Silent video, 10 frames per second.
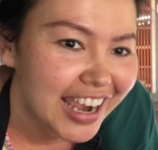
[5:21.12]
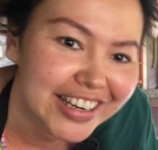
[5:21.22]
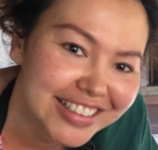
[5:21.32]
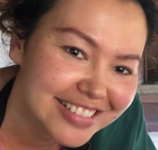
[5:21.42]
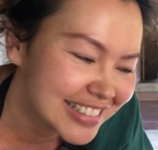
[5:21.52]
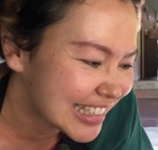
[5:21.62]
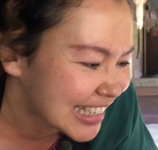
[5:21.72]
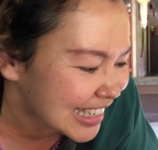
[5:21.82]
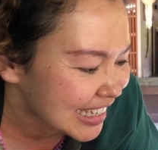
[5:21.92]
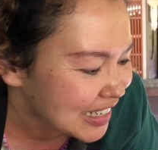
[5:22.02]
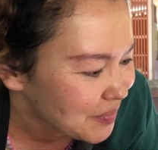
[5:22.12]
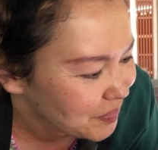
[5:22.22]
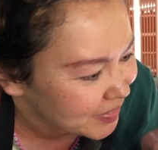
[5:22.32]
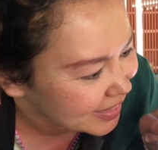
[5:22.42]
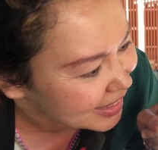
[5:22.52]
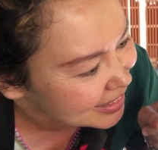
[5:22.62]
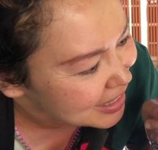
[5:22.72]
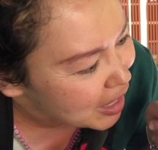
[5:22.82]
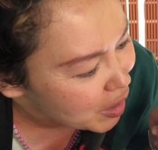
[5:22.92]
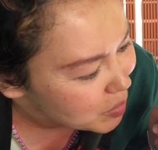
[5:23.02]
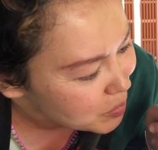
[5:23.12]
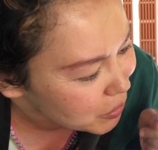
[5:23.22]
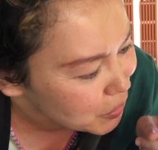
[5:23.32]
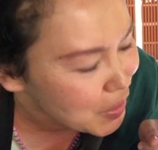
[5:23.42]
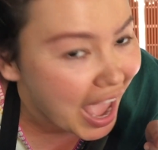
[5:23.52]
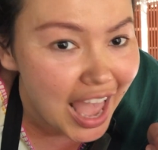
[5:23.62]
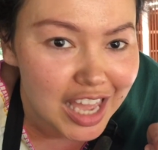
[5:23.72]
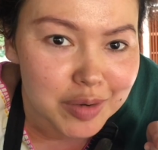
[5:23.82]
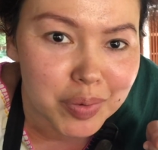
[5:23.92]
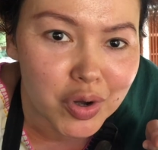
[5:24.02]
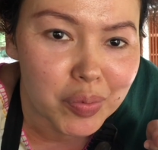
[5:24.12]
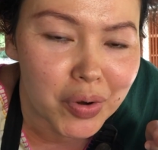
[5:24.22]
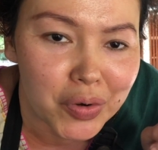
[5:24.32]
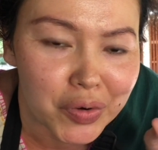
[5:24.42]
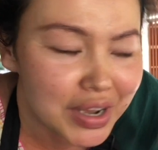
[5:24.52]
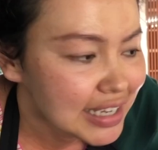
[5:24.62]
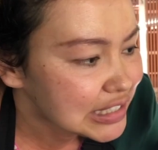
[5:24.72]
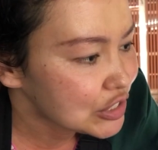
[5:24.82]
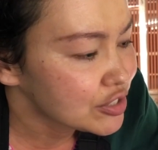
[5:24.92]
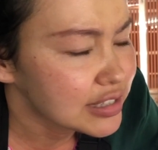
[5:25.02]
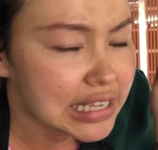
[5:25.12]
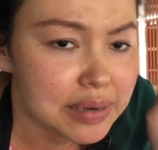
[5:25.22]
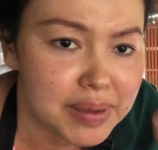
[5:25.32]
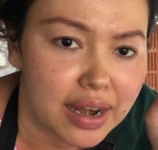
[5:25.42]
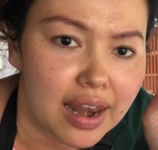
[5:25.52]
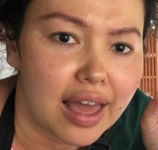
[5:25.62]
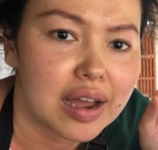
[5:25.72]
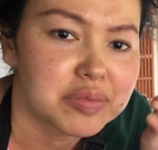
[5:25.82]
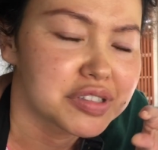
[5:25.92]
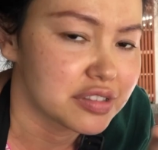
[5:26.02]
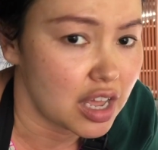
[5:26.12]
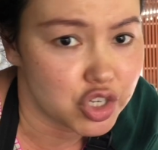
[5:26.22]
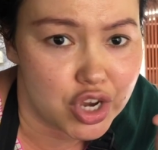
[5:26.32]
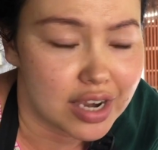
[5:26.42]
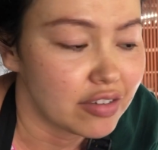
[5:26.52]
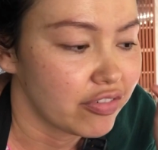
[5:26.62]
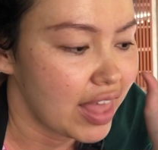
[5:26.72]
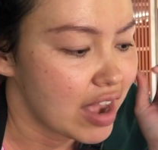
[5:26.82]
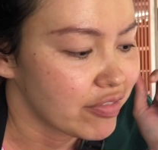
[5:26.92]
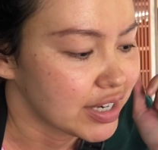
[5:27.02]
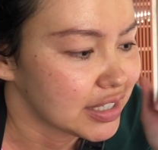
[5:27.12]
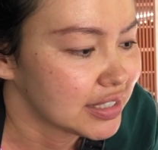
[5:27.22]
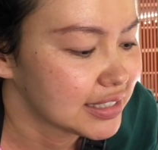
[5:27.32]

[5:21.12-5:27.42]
You see, blue and purple. Just a little bit lamb. It's not change the flavor.